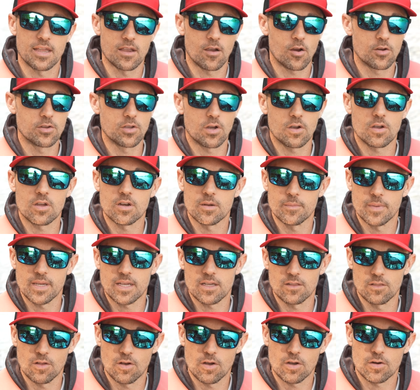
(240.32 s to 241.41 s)
Are y'all gonna make a
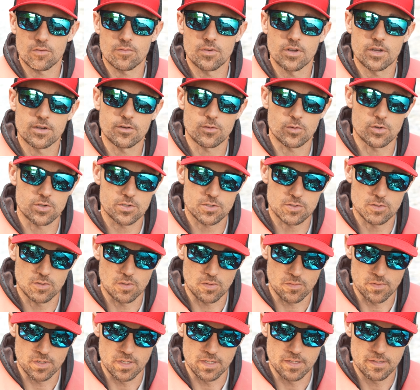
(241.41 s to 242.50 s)
long run or a
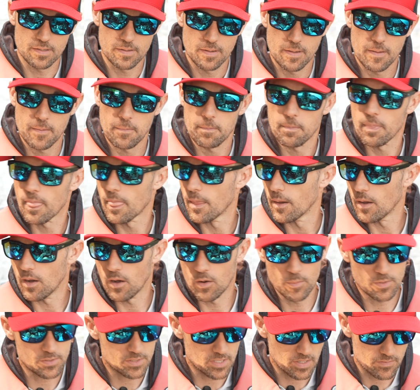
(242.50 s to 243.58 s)
short run?
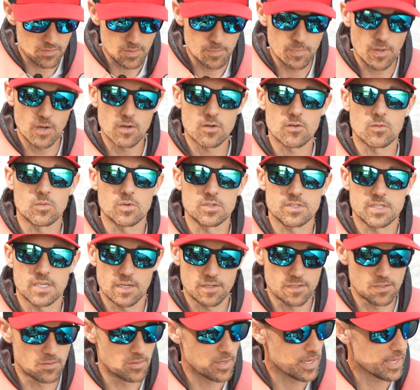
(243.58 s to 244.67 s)
Almost every boater will tell
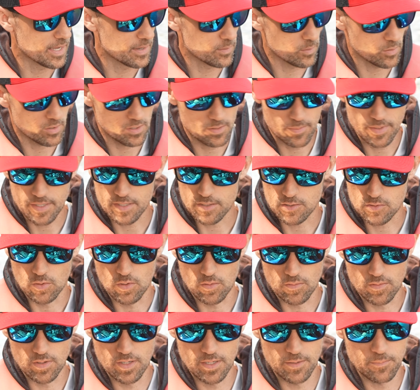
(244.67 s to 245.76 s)
you, hey, we're gonna make a
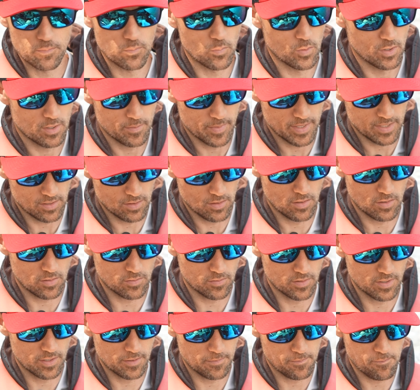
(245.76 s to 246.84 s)
short run, we're gonna make a long
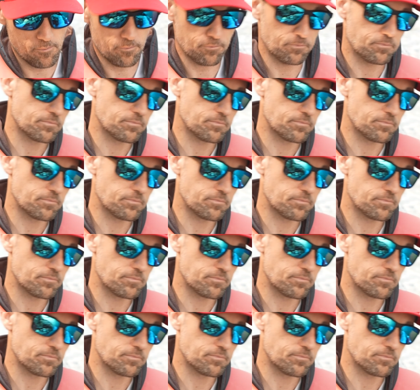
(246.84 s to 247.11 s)
run.